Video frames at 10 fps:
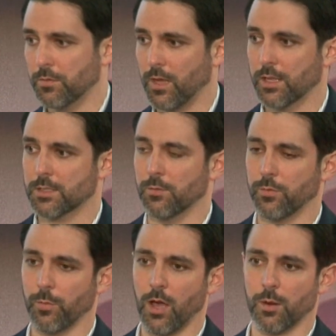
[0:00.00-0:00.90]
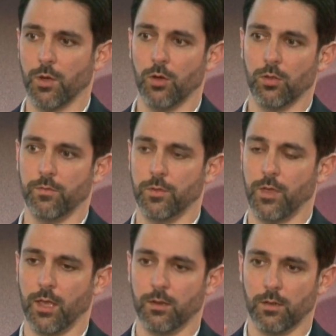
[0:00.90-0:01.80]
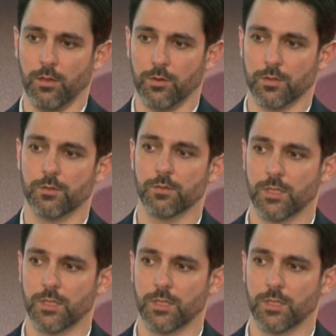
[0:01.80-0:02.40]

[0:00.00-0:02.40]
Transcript: You've got some from automotive. You've got other